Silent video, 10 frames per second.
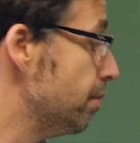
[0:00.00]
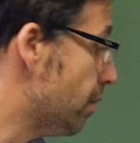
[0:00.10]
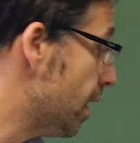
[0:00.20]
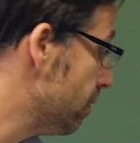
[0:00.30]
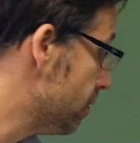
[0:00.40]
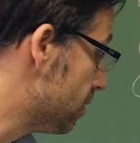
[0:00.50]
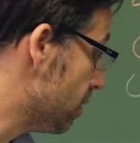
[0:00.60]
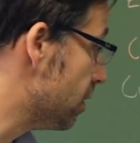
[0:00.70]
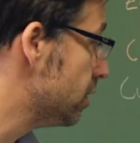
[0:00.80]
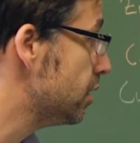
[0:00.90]
In my
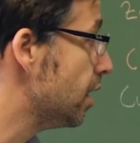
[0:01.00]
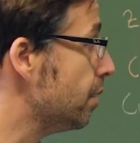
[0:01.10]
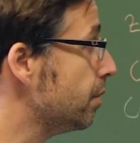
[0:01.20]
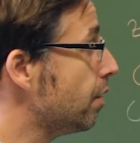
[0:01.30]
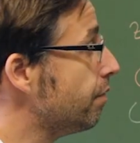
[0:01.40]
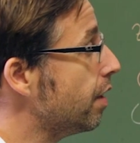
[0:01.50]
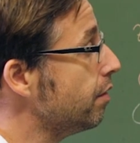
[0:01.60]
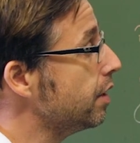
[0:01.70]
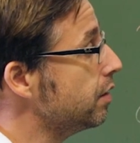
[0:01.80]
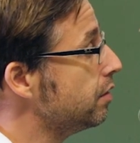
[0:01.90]
research, I'm now
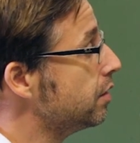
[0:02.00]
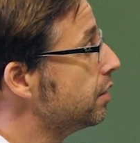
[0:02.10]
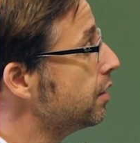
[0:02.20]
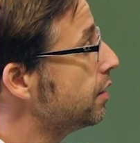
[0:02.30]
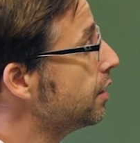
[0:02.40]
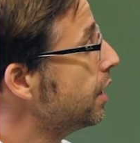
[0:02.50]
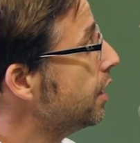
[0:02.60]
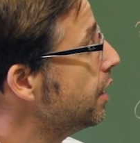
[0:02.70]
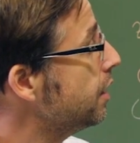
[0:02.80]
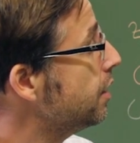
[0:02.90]
very interested
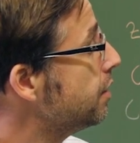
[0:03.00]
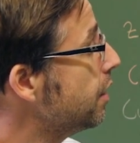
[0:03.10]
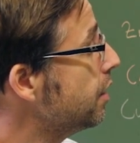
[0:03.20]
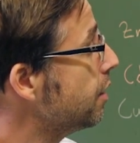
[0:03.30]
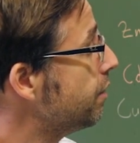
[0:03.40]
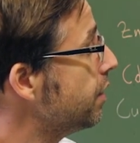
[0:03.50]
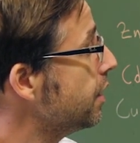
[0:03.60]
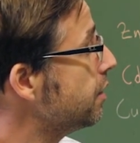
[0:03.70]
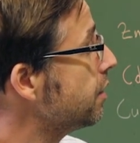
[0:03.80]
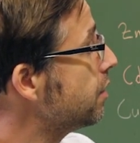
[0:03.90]
in these
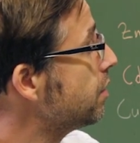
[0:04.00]
interfaces.